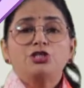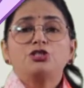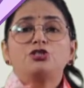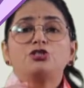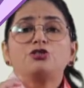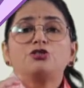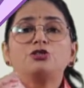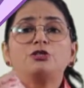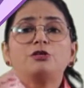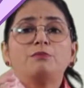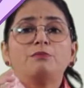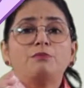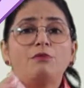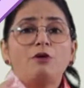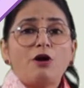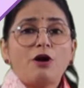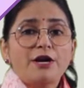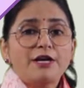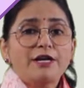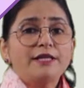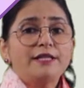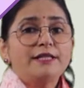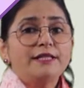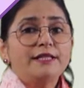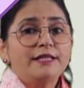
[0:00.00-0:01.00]
to the
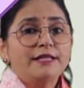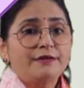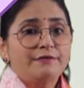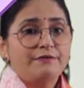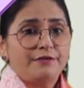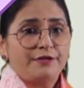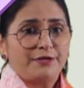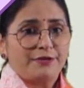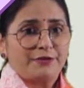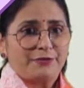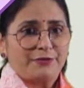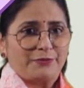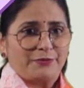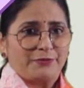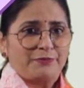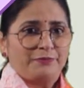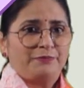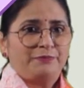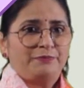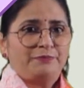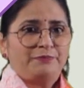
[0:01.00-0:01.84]
modern living room.